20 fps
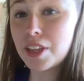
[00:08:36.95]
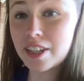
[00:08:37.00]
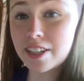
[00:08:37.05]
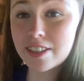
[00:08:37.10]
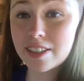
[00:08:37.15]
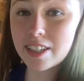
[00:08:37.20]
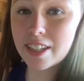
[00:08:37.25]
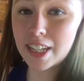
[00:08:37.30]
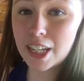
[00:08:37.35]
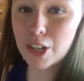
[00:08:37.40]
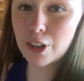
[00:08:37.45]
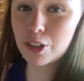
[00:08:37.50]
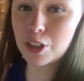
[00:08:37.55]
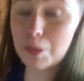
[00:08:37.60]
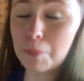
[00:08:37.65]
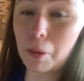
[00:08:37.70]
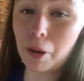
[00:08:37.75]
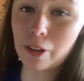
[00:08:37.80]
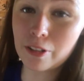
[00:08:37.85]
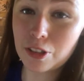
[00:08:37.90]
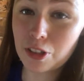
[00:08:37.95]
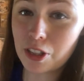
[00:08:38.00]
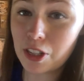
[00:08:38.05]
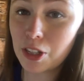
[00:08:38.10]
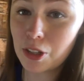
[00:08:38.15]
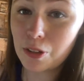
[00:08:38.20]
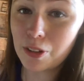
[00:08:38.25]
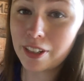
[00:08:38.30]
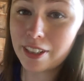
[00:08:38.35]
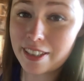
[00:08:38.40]
things here in the barn so
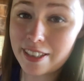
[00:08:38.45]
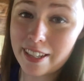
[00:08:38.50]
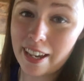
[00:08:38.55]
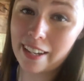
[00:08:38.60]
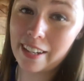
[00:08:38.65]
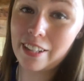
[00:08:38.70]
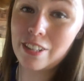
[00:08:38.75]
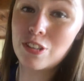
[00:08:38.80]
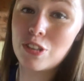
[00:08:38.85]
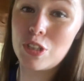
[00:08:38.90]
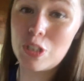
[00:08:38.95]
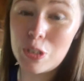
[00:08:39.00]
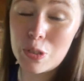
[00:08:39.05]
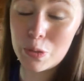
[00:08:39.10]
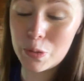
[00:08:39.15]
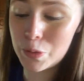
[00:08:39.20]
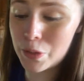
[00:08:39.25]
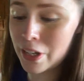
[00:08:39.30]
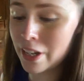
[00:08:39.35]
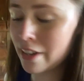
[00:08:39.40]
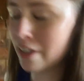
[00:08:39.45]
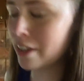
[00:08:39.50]
that you can sign it too.